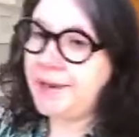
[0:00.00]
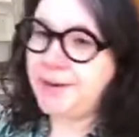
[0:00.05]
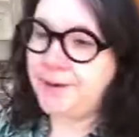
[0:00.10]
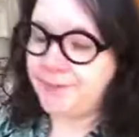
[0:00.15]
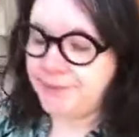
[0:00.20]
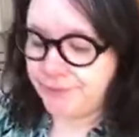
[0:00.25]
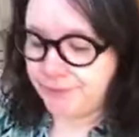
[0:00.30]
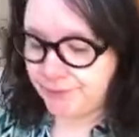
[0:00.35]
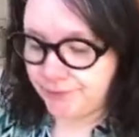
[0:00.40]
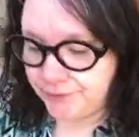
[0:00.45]
any
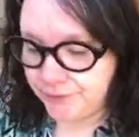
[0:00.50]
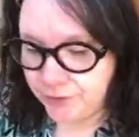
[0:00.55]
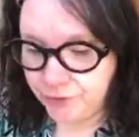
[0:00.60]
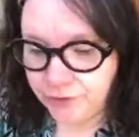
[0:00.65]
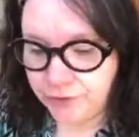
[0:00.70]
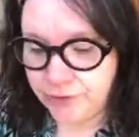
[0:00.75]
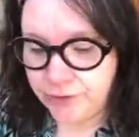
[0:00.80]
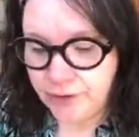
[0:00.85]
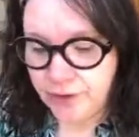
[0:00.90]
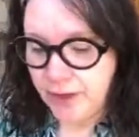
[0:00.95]

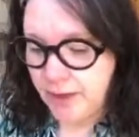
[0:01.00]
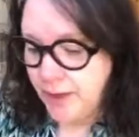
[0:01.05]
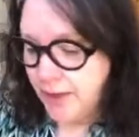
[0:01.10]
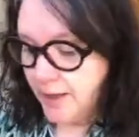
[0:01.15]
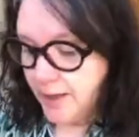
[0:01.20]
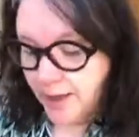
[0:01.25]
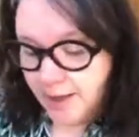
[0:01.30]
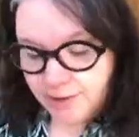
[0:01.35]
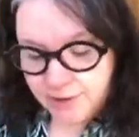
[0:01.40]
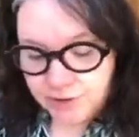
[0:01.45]
decisions.
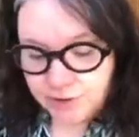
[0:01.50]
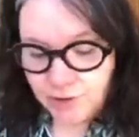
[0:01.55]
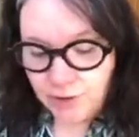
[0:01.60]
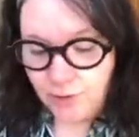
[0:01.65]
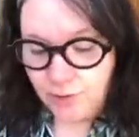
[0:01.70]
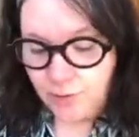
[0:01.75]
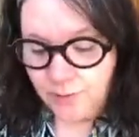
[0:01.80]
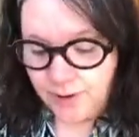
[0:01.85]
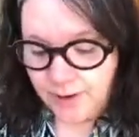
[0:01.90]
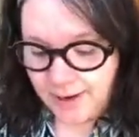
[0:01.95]

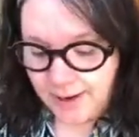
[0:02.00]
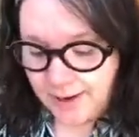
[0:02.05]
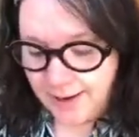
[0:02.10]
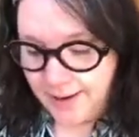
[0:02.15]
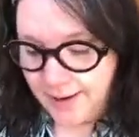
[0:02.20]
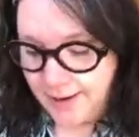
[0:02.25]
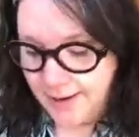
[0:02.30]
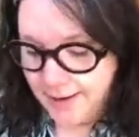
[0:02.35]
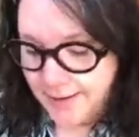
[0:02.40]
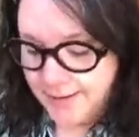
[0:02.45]
So
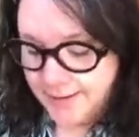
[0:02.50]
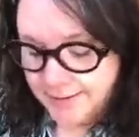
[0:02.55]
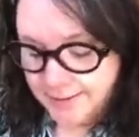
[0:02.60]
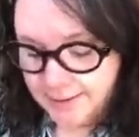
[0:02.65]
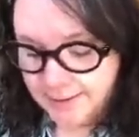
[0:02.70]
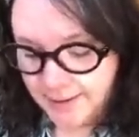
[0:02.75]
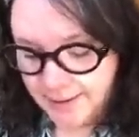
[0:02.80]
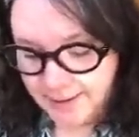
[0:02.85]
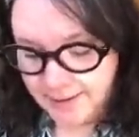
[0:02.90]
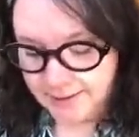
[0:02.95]
I
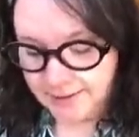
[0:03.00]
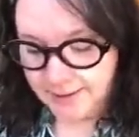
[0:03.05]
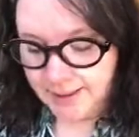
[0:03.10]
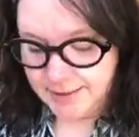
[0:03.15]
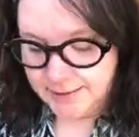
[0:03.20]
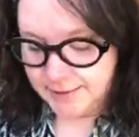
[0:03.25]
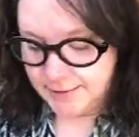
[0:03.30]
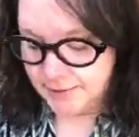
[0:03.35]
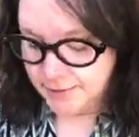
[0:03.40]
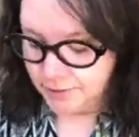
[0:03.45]
decided,
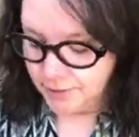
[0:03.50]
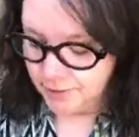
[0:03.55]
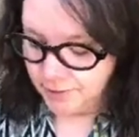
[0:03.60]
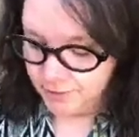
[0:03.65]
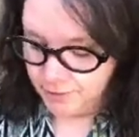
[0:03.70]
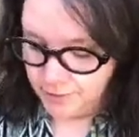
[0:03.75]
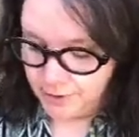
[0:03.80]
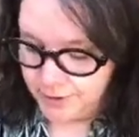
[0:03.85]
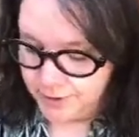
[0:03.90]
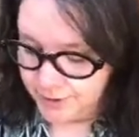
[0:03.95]
let's go
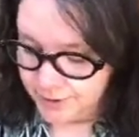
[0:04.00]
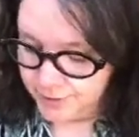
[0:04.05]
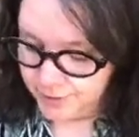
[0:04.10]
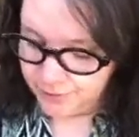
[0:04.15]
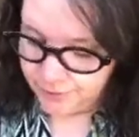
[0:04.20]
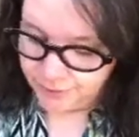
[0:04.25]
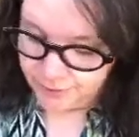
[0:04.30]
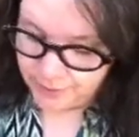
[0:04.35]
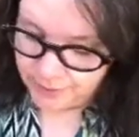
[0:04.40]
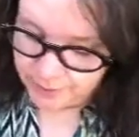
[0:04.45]
on a
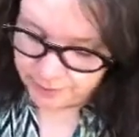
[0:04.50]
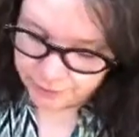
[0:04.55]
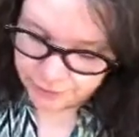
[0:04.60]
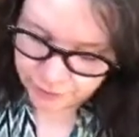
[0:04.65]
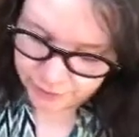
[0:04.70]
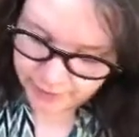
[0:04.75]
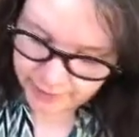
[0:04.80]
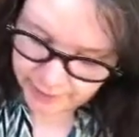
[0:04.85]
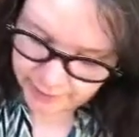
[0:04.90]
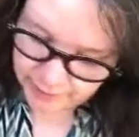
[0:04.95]
new little
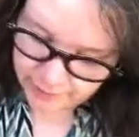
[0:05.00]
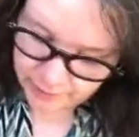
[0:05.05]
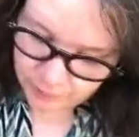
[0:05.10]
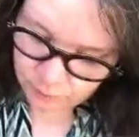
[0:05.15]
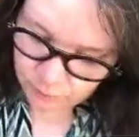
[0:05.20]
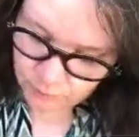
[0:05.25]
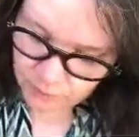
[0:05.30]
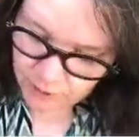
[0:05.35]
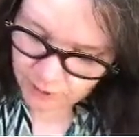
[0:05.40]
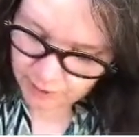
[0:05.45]
trail, a
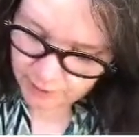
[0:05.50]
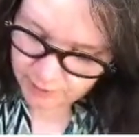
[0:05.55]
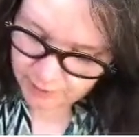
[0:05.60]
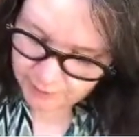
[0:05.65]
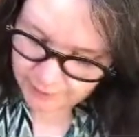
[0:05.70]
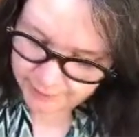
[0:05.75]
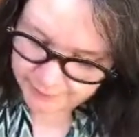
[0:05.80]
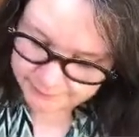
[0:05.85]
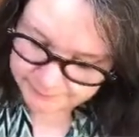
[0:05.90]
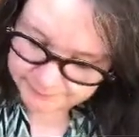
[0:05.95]
walk.
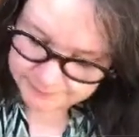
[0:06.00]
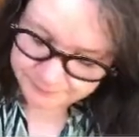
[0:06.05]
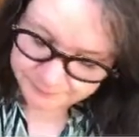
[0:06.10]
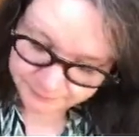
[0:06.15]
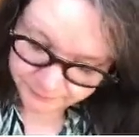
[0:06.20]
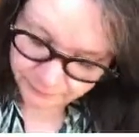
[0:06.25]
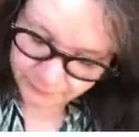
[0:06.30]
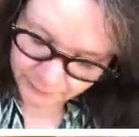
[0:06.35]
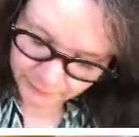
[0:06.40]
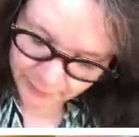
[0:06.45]

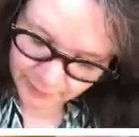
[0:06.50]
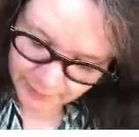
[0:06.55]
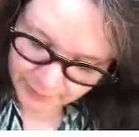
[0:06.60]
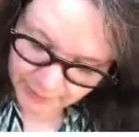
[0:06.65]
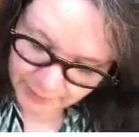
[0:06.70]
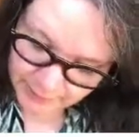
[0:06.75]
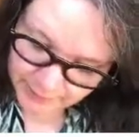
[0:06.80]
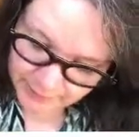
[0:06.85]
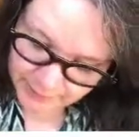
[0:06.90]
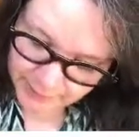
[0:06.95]

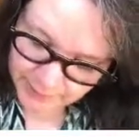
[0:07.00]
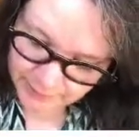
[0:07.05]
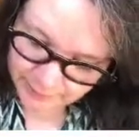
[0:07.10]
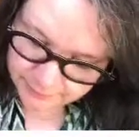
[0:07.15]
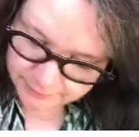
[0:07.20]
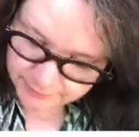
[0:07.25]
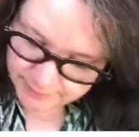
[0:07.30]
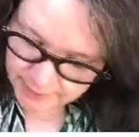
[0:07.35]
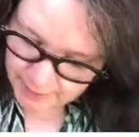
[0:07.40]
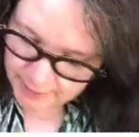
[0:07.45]
Get
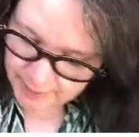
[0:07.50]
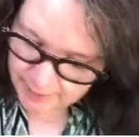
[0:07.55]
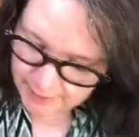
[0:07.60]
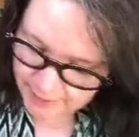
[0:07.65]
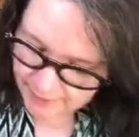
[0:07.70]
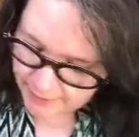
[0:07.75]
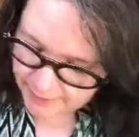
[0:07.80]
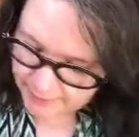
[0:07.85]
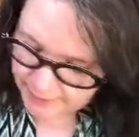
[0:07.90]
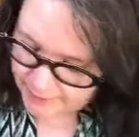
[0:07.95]

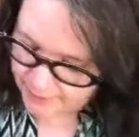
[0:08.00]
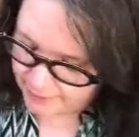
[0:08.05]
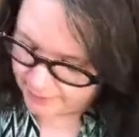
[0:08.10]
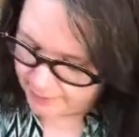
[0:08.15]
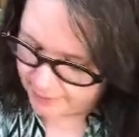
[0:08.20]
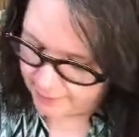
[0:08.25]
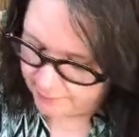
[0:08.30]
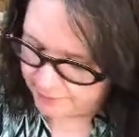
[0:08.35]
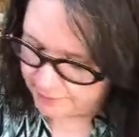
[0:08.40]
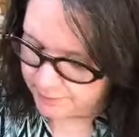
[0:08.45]
outside.
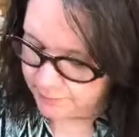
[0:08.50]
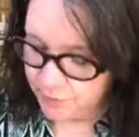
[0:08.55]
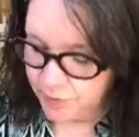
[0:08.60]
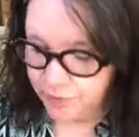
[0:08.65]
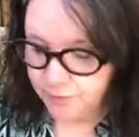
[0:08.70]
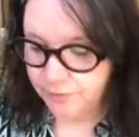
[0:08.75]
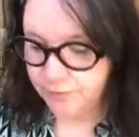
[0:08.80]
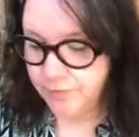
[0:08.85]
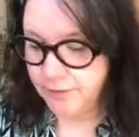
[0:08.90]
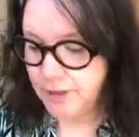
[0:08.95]
It was
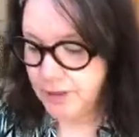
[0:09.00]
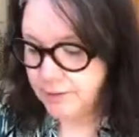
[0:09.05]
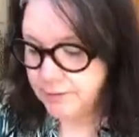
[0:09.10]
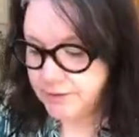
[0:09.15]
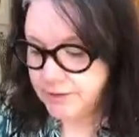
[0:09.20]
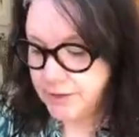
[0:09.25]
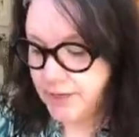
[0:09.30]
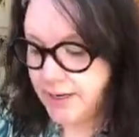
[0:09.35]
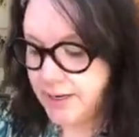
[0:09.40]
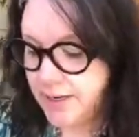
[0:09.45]
beautiful
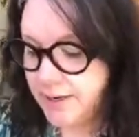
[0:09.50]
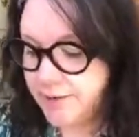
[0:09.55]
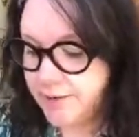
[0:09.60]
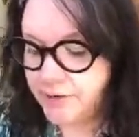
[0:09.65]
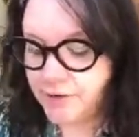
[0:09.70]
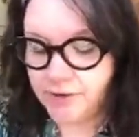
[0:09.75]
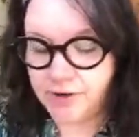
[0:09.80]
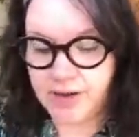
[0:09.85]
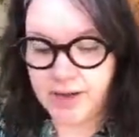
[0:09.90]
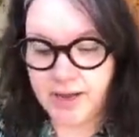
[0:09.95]
outside
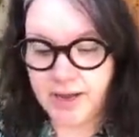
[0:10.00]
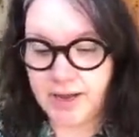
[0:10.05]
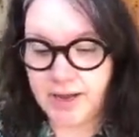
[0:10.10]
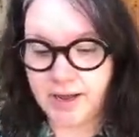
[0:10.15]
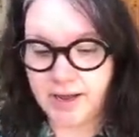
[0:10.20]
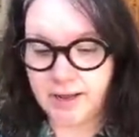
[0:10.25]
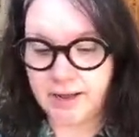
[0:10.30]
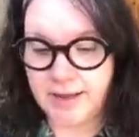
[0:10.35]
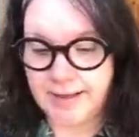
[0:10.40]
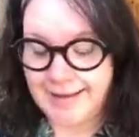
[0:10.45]
yesterday.
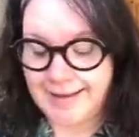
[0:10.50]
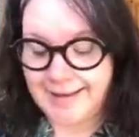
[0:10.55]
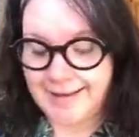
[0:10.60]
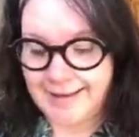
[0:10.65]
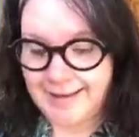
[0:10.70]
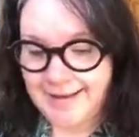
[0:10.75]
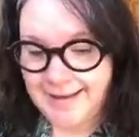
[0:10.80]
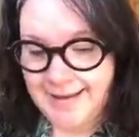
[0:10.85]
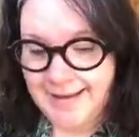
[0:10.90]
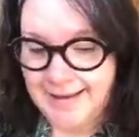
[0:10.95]

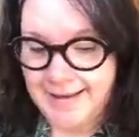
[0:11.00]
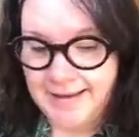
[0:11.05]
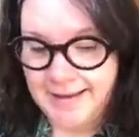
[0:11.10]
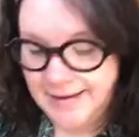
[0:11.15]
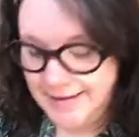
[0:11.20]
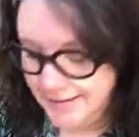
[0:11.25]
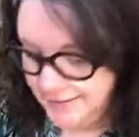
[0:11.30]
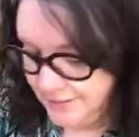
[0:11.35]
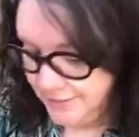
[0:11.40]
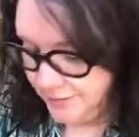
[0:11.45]

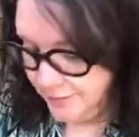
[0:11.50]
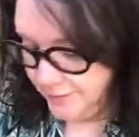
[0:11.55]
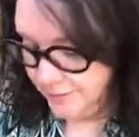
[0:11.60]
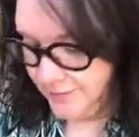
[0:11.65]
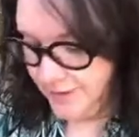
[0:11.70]
And so